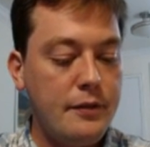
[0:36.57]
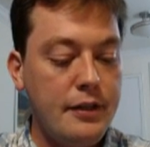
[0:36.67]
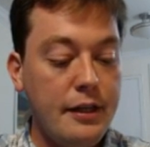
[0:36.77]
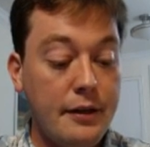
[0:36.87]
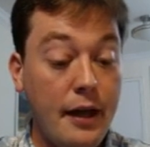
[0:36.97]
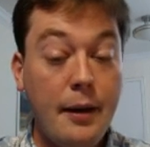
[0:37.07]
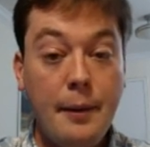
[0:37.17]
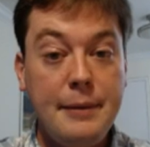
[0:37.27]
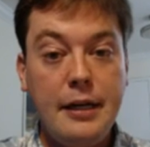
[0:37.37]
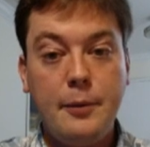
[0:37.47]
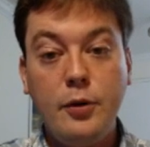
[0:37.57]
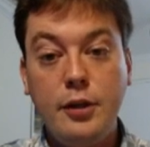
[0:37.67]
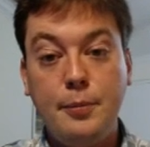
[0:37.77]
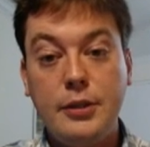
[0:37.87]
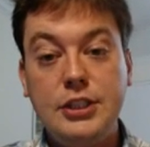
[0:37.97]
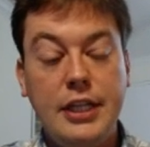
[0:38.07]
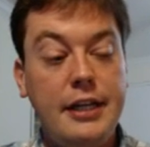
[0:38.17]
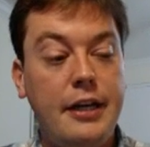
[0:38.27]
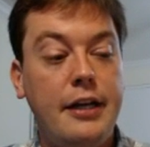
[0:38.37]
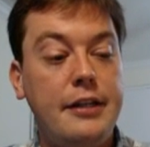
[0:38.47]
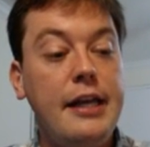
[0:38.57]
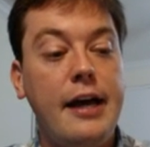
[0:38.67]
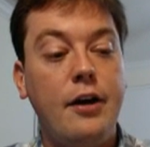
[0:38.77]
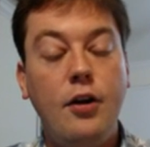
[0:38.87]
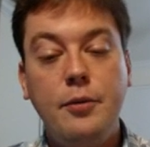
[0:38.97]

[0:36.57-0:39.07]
really appreciate all